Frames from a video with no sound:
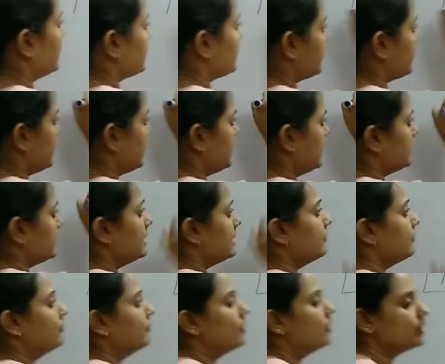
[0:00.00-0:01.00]
is easy
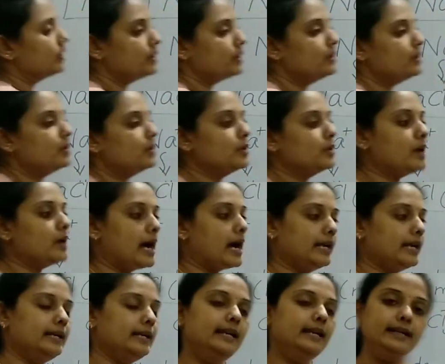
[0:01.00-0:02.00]
for you to
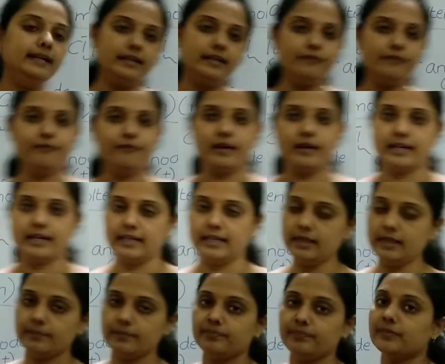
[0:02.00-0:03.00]
identify
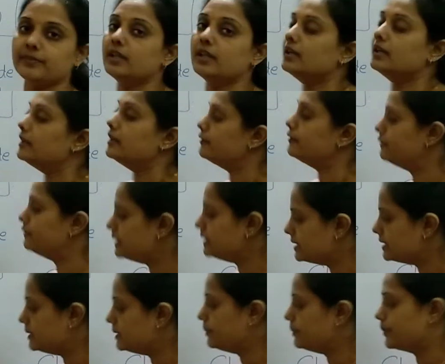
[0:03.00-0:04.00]

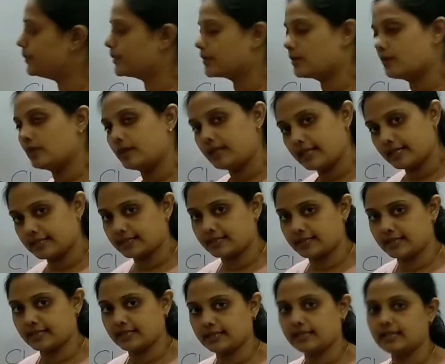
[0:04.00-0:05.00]
which
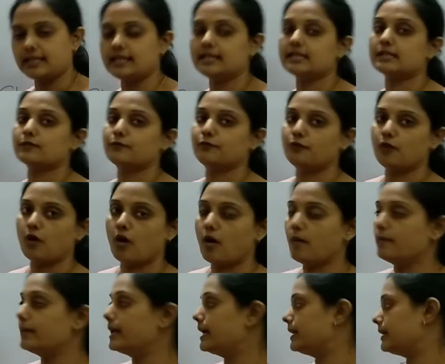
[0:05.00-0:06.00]
product is
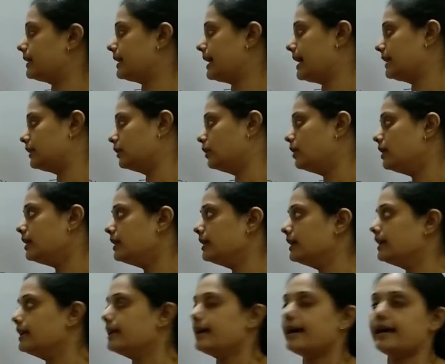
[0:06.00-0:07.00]
formed at cathode
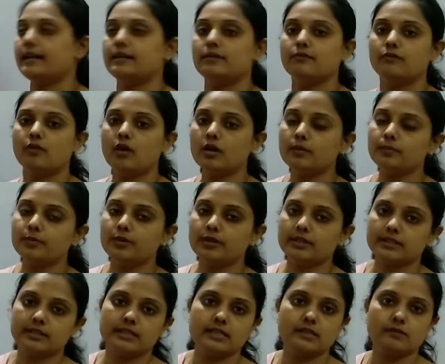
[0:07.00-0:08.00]
and what
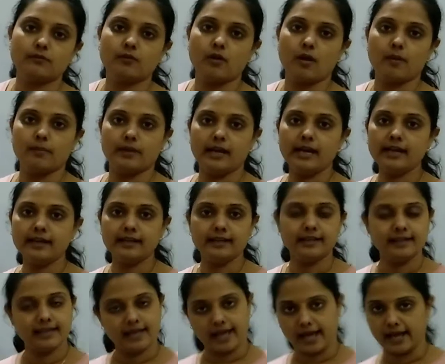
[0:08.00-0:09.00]
product is formed at
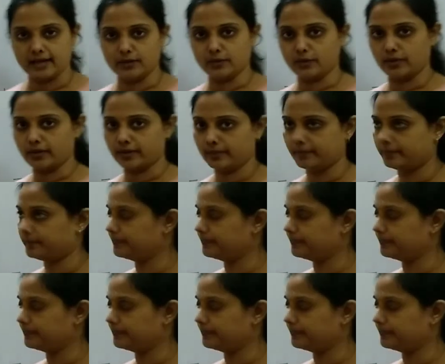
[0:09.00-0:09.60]
anode,